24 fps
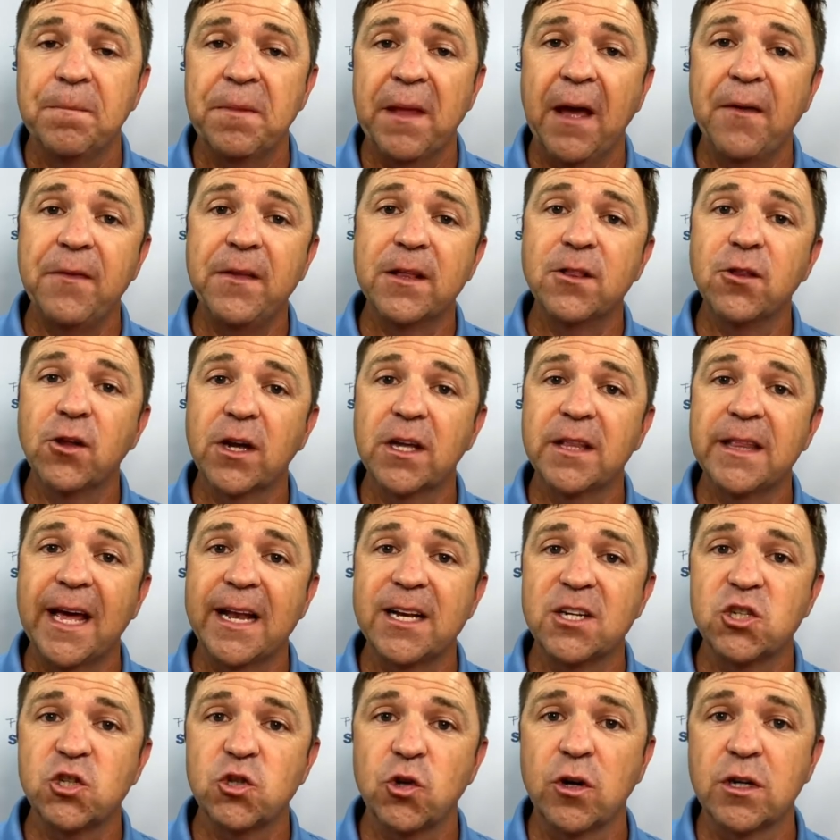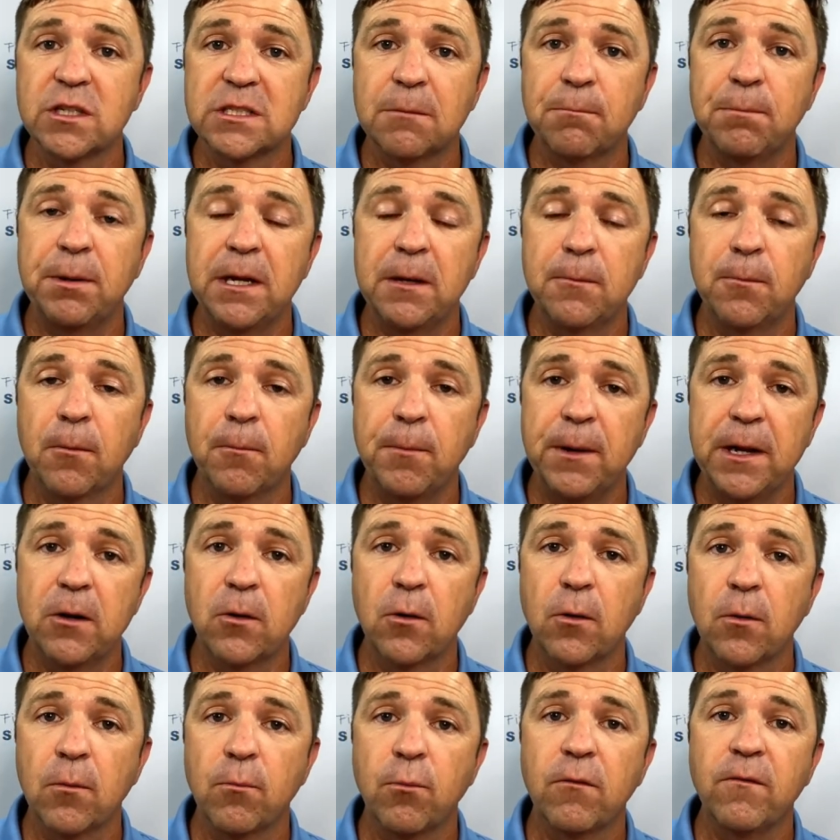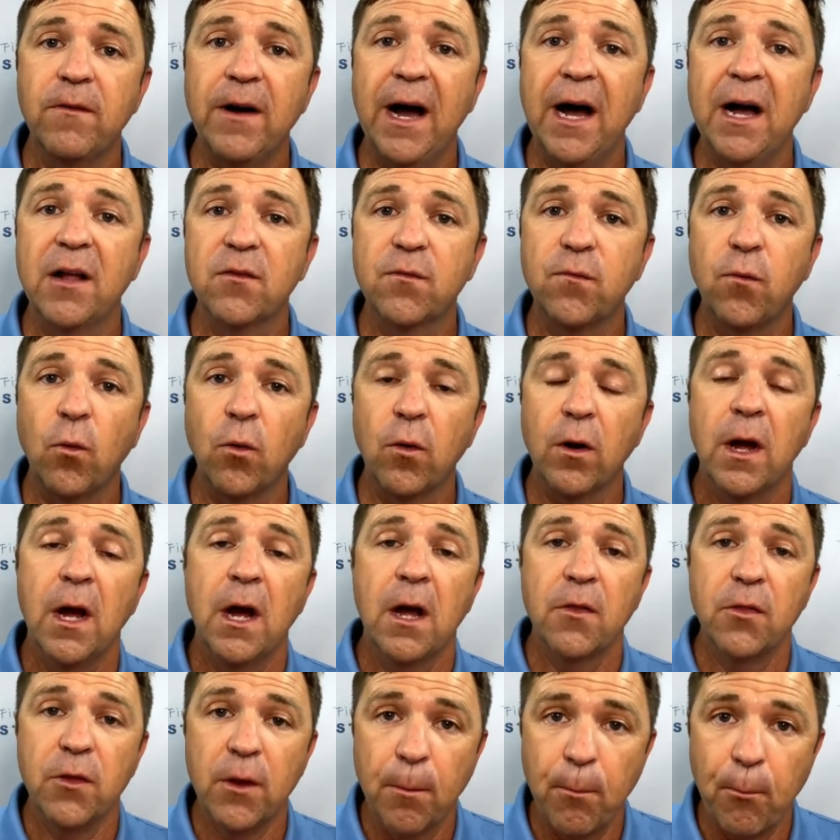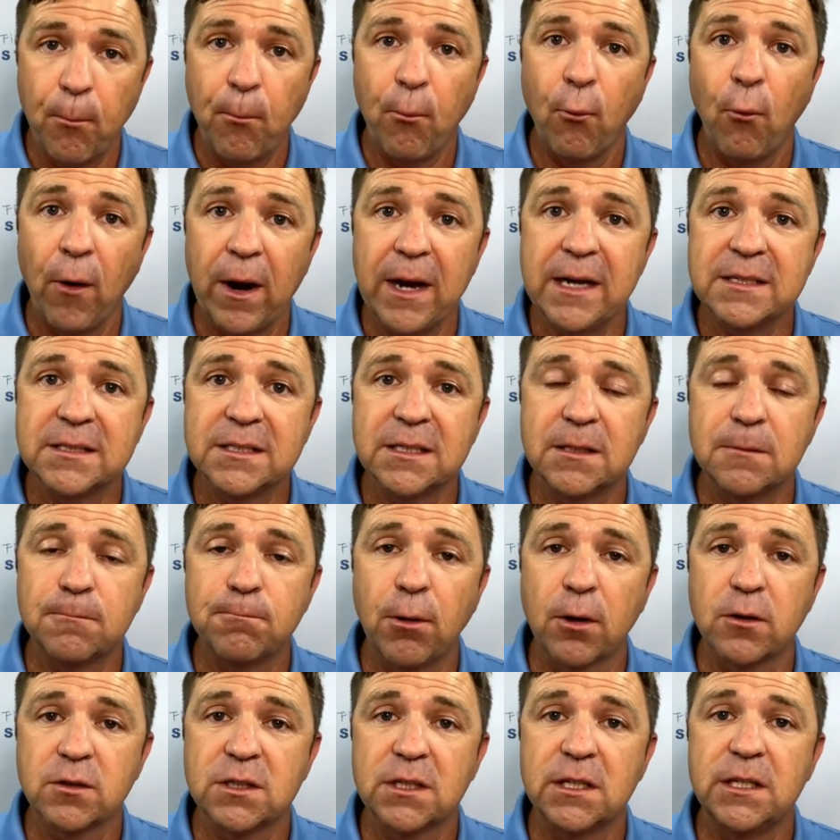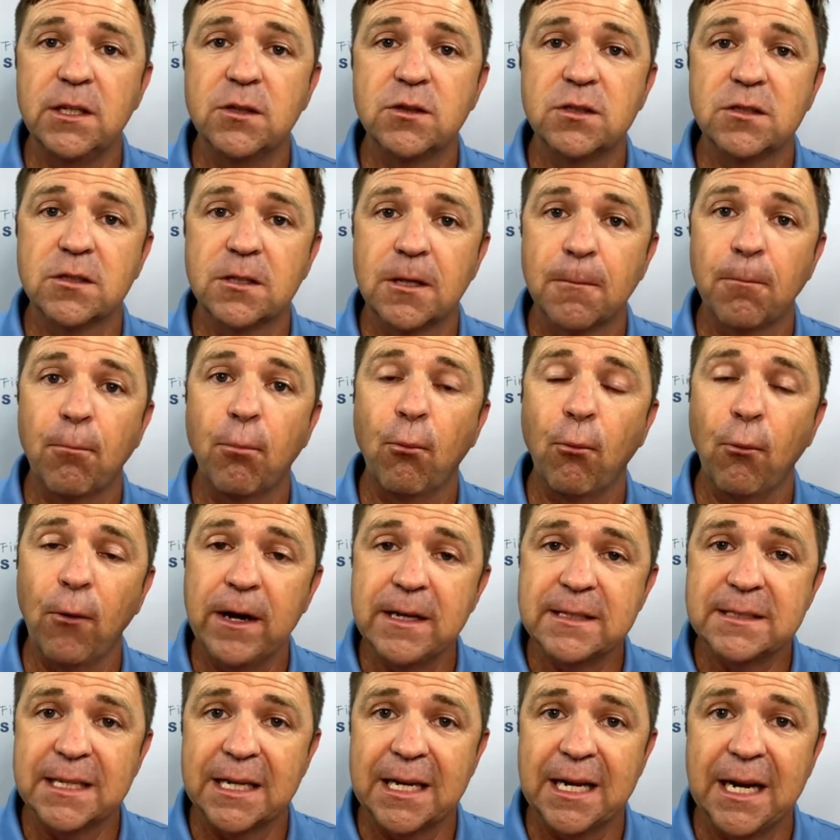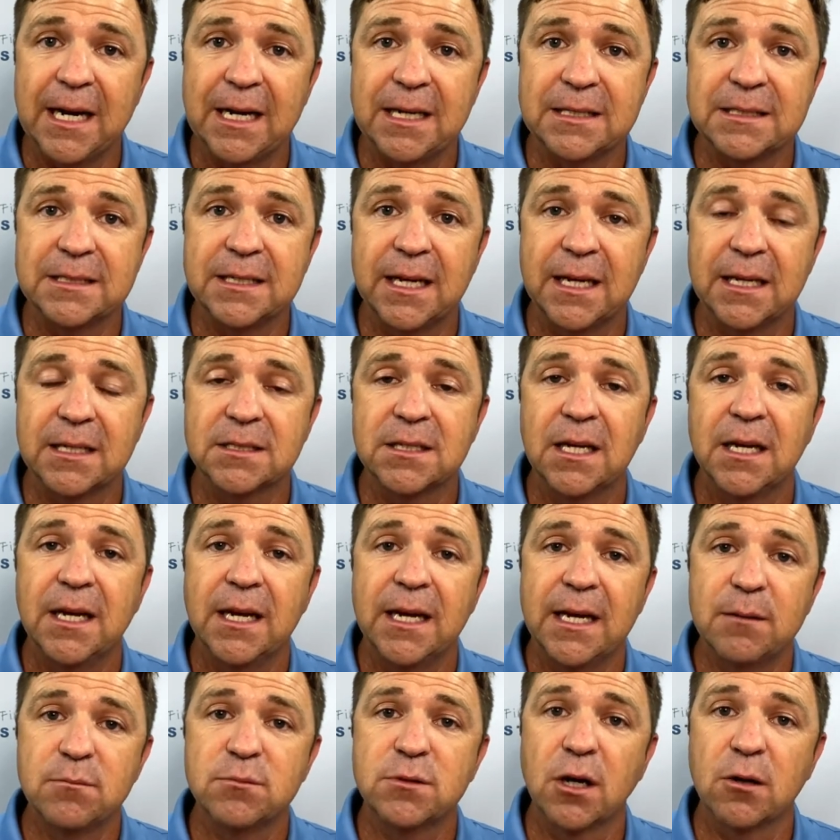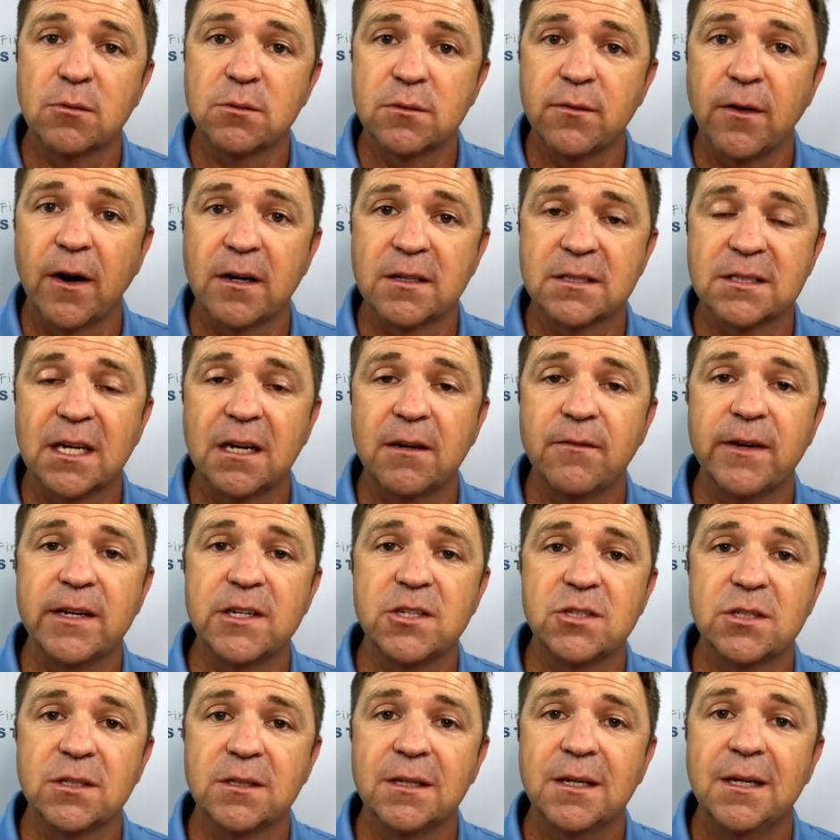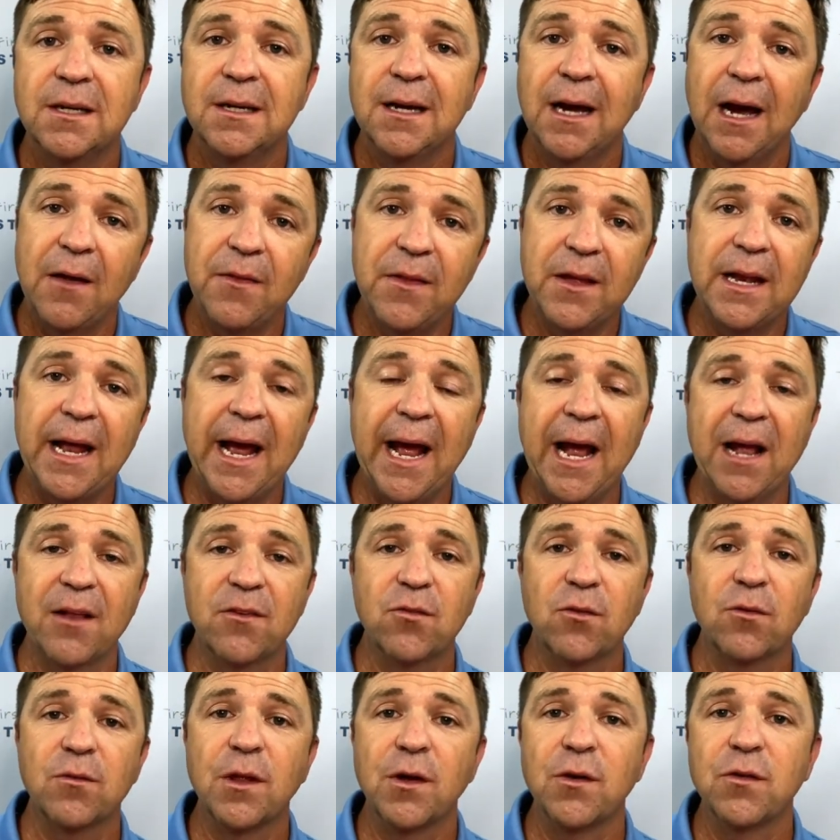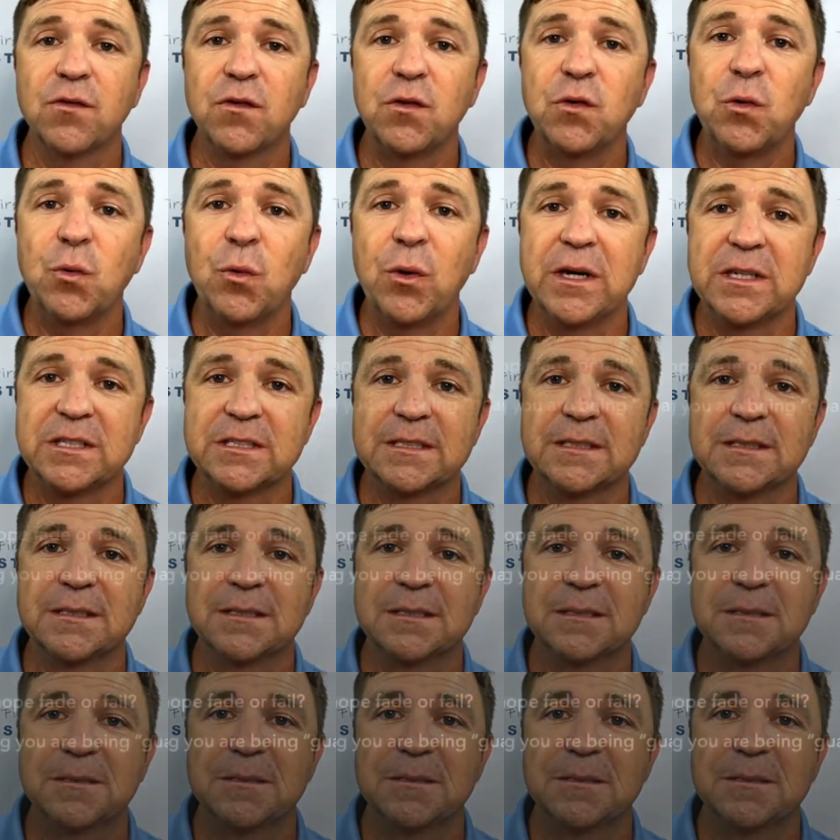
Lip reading: And then look at that assurance that Peter provides for the present persecution, the present context in terms of our salvation. And then answer those two questions.